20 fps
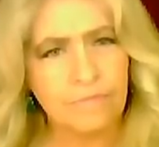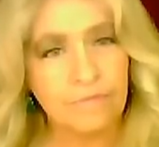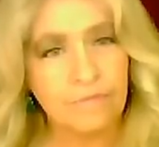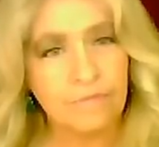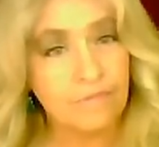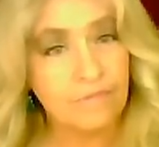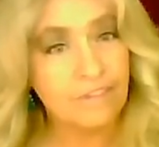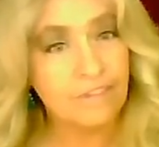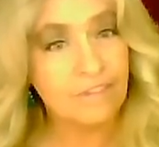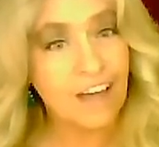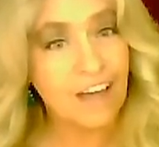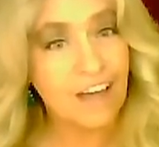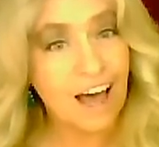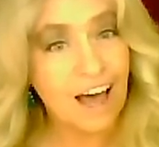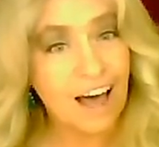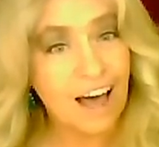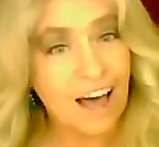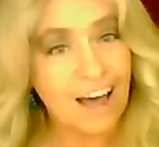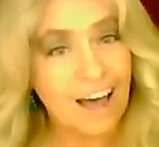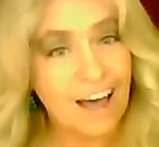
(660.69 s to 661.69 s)

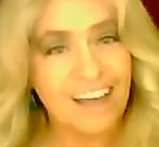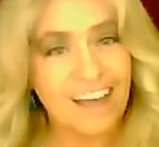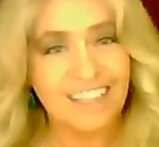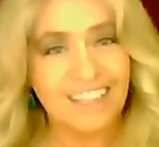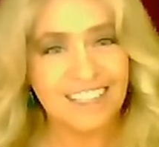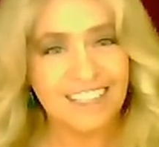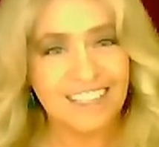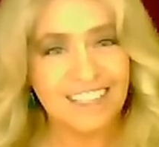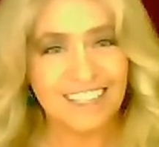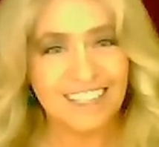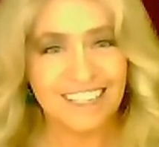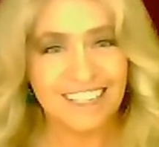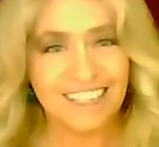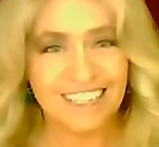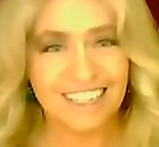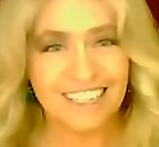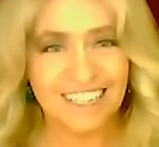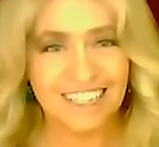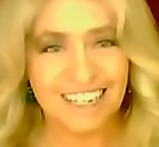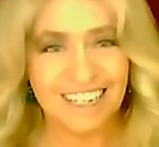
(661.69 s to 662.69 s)

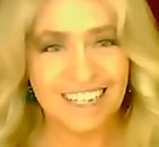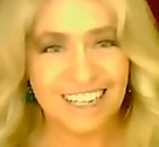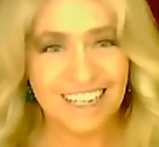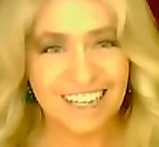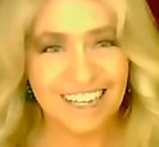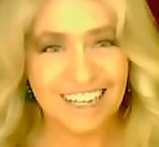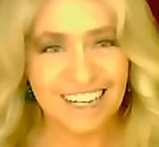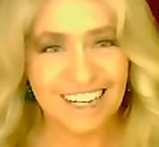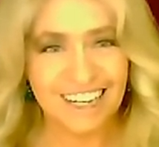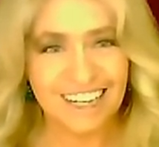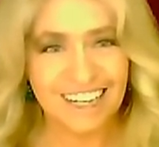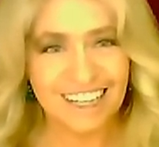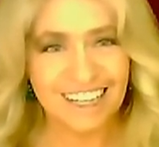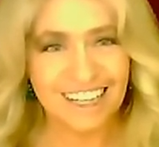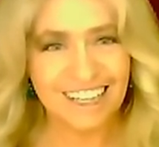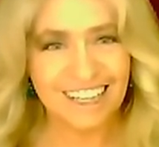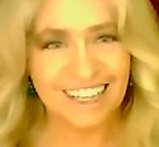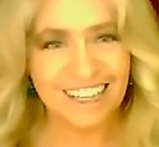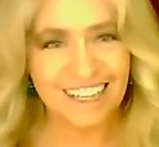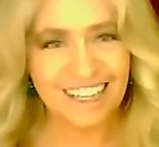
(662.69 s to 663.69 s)

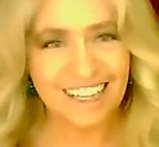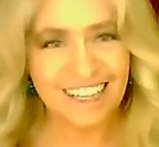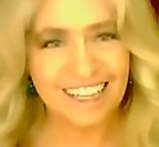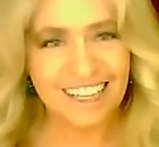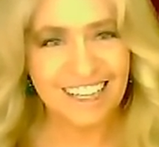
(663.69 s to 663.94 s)
(not speaking)